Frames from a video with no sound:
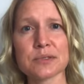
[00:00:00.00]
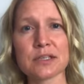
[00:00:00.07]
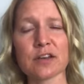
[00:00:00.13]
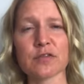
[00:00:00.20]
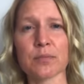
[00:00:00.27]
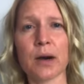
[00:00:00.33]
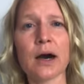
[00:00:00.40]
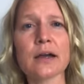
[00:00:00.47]

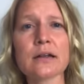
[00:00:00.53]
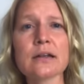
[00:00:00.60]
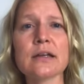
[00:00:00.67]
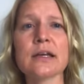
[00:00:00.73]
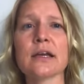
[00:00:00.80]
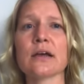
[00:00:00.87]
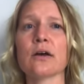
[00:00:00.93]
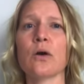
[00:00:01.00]
of
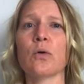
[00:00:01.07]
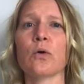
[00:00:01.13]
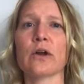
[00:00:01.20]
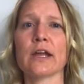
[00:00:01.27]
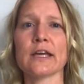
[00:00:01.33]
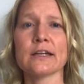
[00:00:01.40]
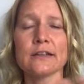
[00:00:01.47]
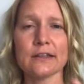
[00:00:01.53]
modeling or
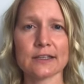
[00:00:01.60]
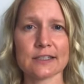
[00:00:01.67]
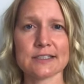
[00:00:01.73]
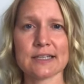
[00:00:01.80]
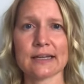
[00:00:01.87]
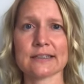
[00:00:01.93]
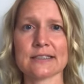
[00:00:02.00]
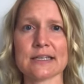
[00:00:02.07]
analytic
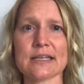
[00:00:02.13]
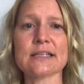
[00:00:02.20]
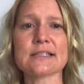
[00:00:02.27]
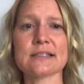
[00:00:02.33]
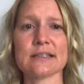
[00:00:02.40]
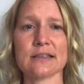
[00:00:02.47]
techniques